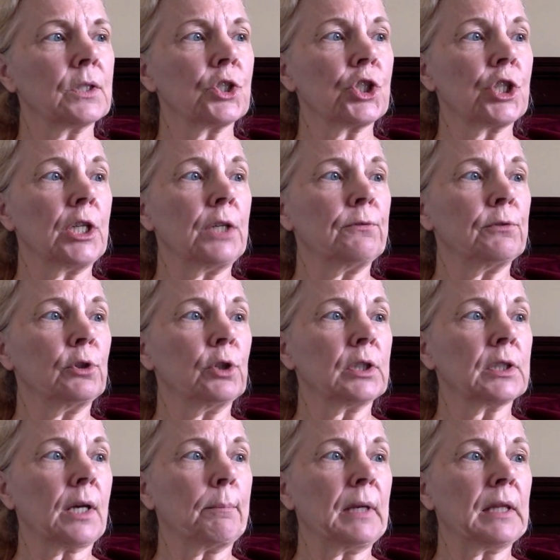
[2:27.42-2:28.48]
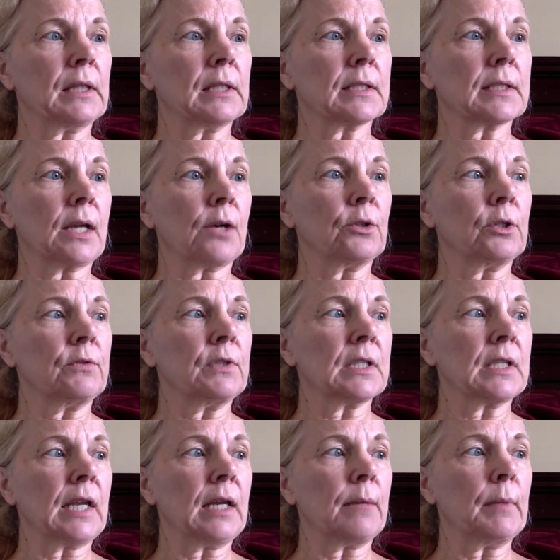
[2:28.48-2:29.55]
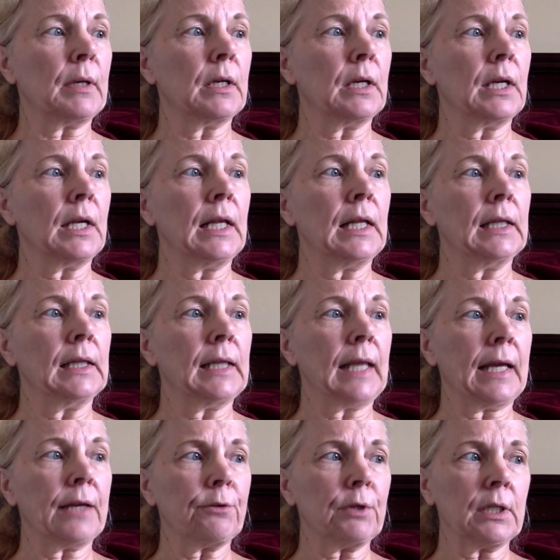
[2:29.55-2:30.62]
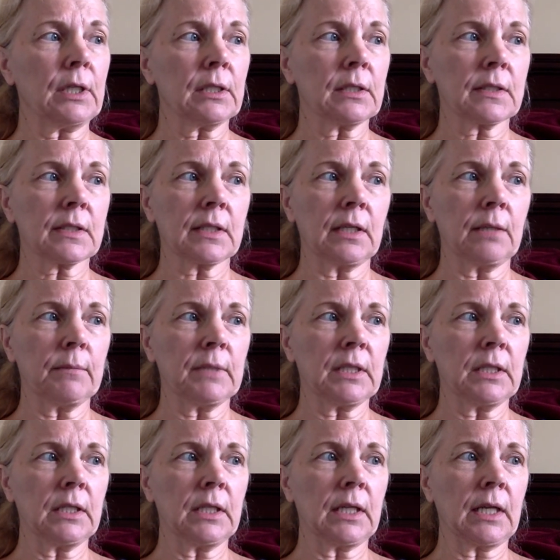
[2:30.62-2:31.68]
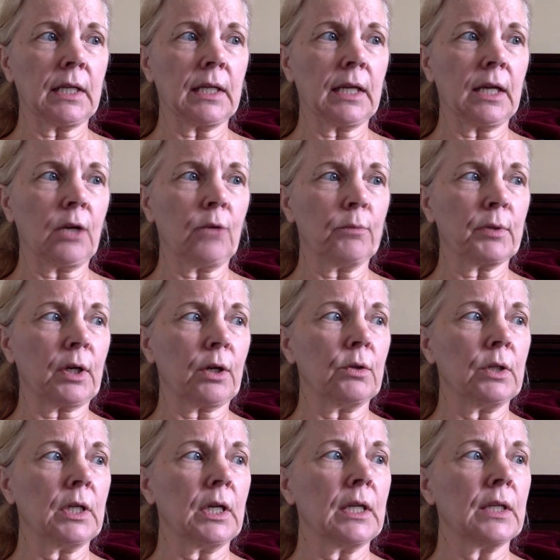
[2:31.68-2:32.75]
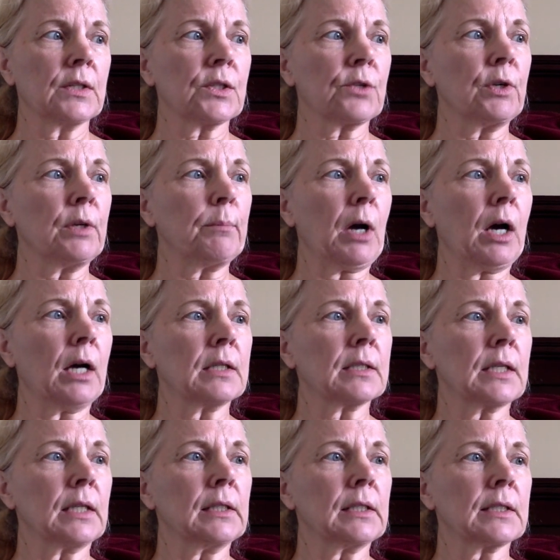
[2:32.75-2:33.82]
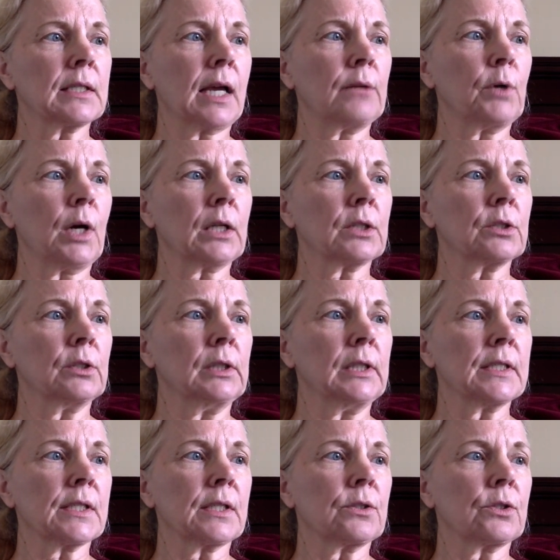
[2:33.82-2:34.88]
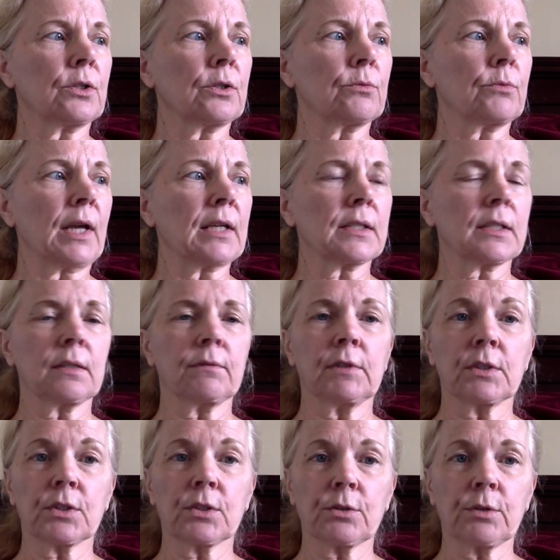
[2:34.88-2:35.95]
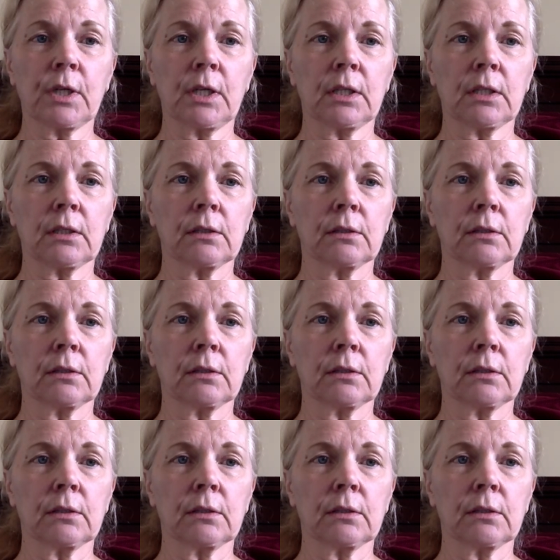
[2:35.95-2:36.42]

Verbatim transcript: Chief looked up at the sound of his name. Landry didn't seem to need any help, though, so he paused on the sidewalk to listen to the rest of the street.